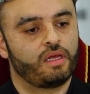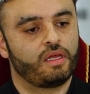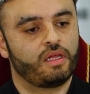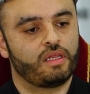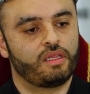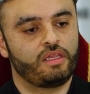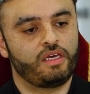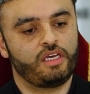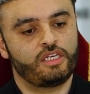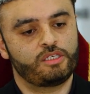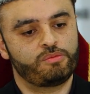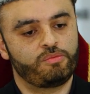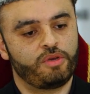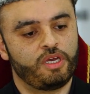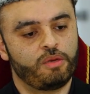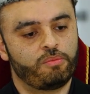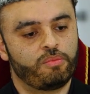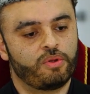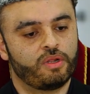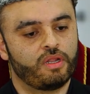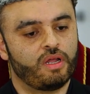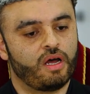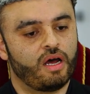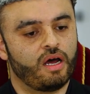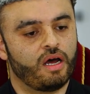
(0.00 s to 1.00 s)
These
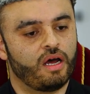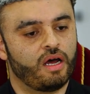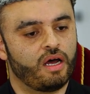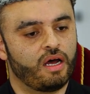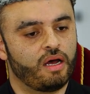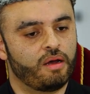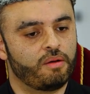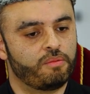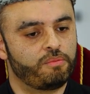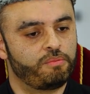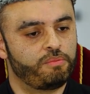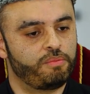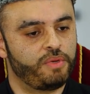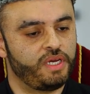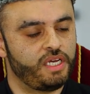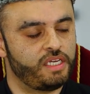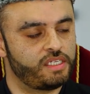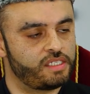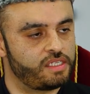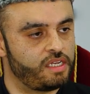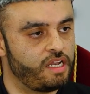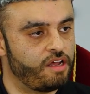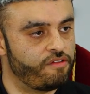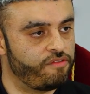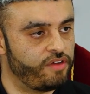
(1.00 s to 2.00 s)
people are
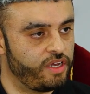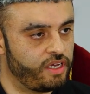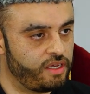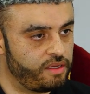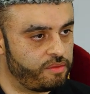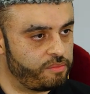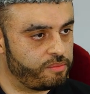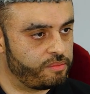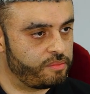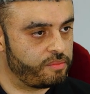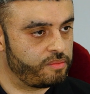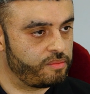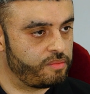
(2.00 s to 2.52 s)
peace-loving,